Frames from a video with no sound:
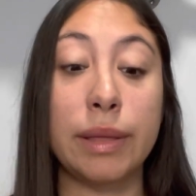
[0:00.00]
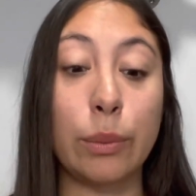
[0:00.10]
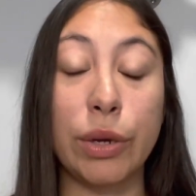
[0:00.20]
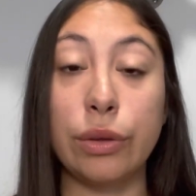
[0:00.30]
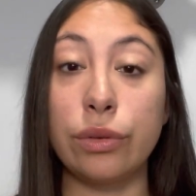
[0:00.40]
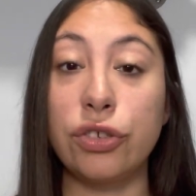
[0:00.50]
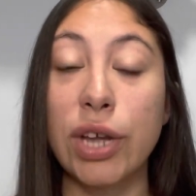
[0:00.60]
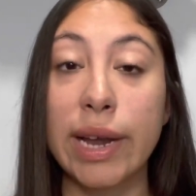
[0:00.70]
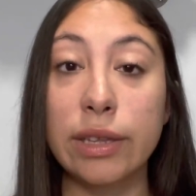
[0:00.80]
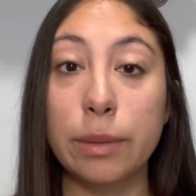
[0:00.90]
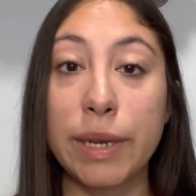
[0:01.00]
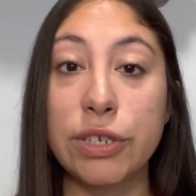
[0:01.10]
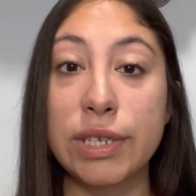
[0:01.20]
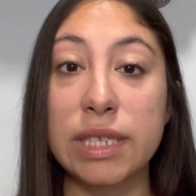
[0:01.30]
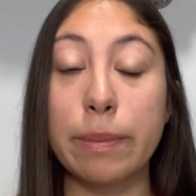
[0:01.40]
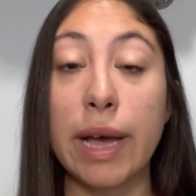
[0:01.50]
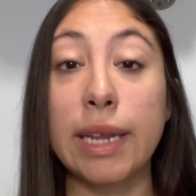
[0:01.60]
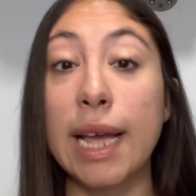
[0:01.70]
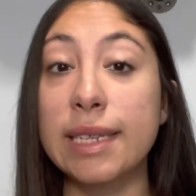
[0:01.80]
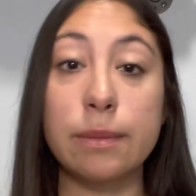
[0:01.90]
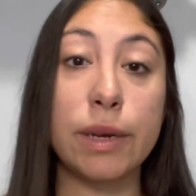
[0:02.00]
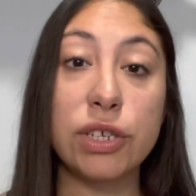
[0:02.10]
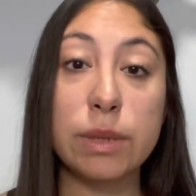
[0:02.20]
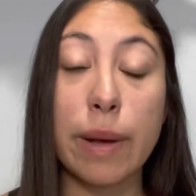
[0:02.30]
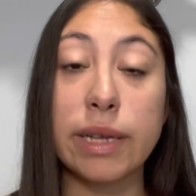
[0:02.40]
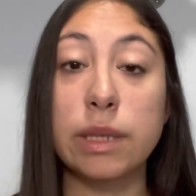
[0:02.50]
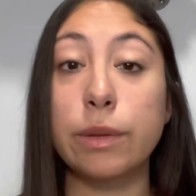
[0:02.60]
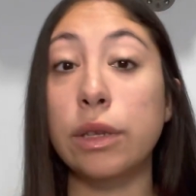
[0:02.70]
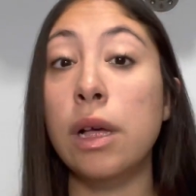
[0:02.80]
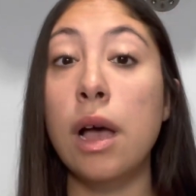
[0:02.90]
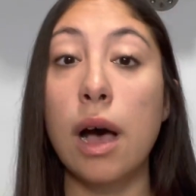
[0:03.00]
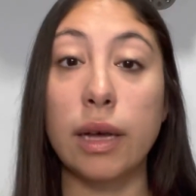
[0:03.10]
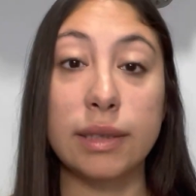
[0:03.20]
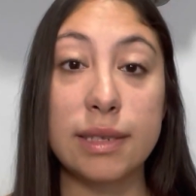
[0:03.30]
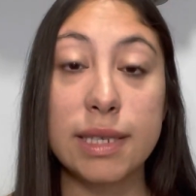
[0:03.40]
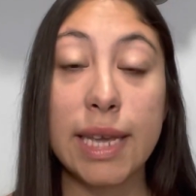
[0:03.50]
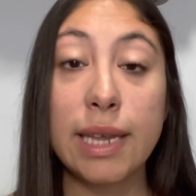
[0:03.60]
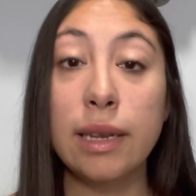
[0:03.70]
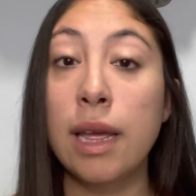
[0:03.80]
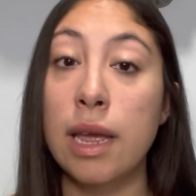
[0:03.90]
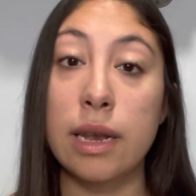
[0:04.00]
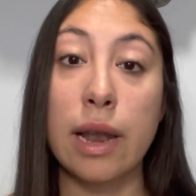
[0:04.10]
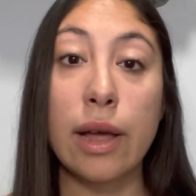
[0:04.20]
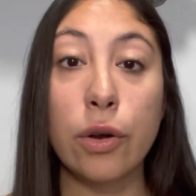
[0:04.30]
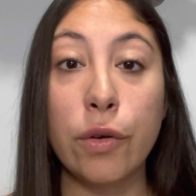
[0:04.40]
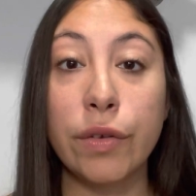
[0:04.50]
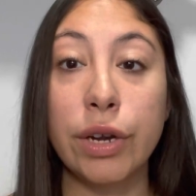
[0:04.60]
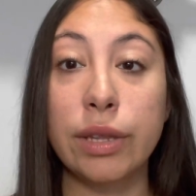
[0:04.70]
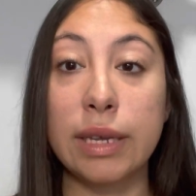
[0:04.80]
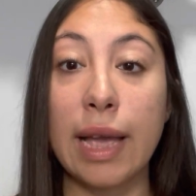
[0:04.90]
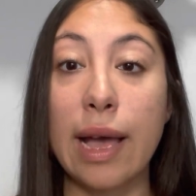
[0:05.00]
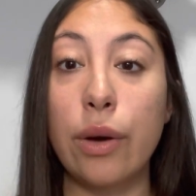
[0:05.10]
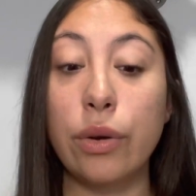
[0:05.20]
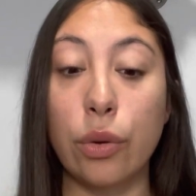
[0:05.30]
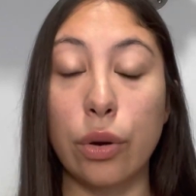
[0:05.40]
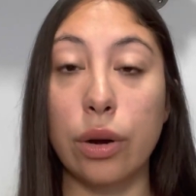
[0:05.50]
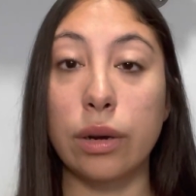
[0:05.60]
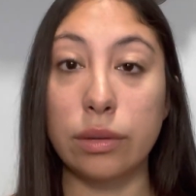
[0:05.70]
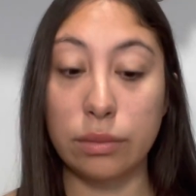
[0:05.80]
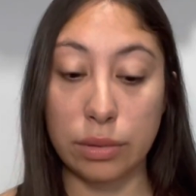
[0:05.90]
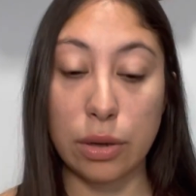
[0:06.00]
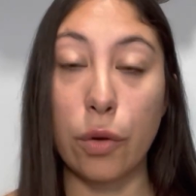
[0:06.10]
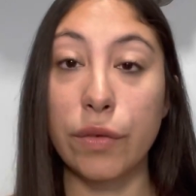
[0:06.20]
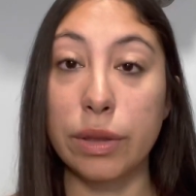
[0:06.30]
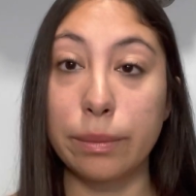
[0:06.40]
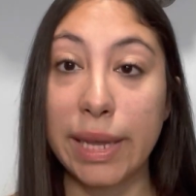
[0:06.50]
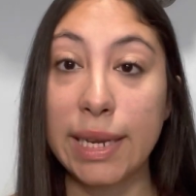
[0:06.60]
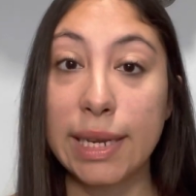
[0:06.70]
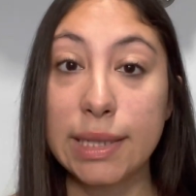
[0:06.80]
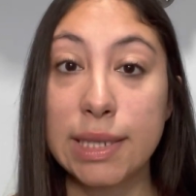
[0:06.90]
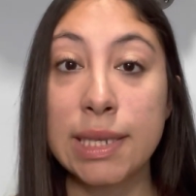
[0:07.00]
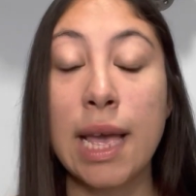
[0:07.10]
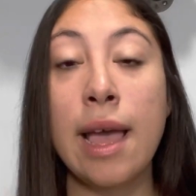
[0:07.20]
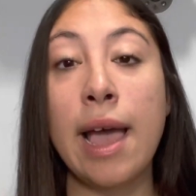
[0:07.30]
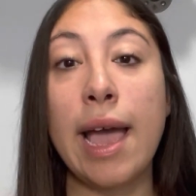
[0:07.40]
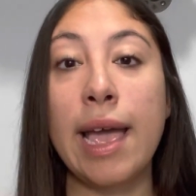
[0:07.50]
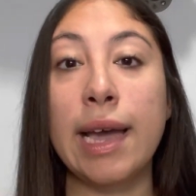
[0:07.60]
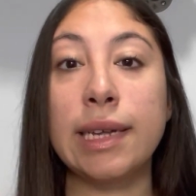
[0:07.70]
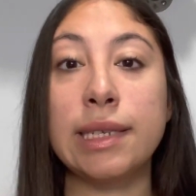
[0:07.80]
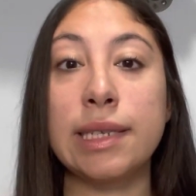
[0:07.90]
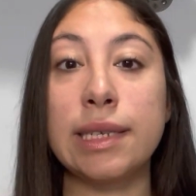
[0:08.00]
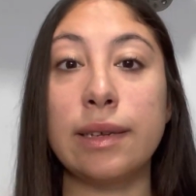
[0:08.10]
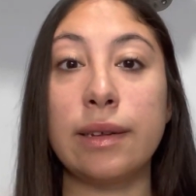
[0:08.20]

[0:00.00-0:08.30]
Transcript: where you check out the patient's body as much as possible on the skin, not over the gown or over the blankets, and